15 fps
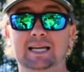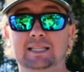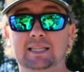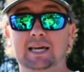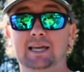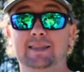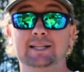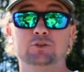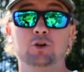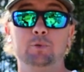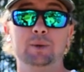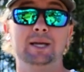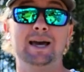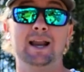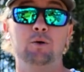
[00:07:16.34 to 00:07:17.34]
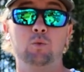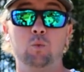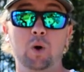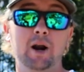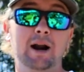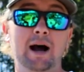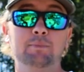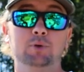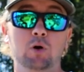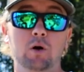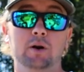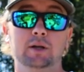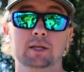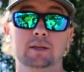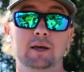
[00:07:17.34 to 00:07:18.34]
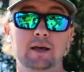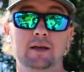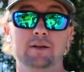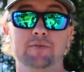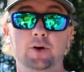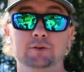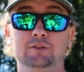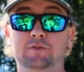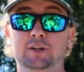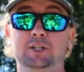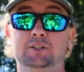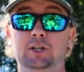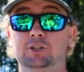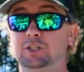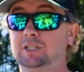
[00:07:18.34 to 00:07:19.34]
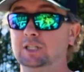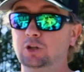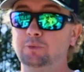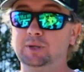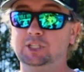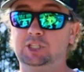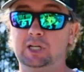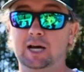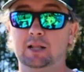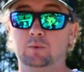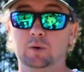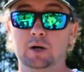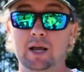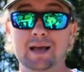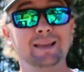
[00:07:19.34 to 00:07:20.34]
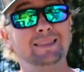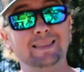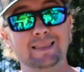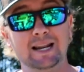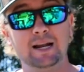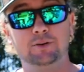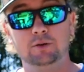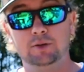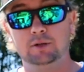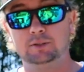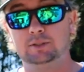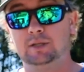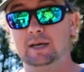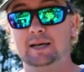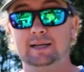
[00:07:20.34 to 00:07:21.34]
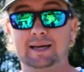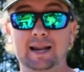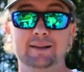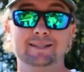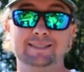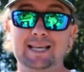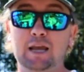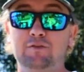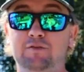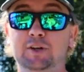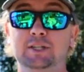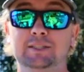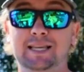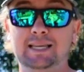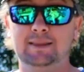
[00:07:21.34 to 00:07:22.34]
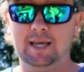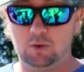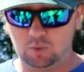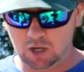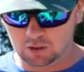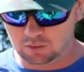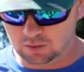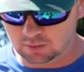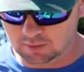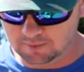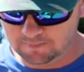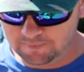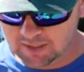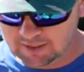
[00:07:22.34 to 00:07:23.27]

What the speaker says: like that. That's going to be kind of where I'm targeting those fish. They're just a little bit shallower than I do those kind of the same fish that eat that rock crawler.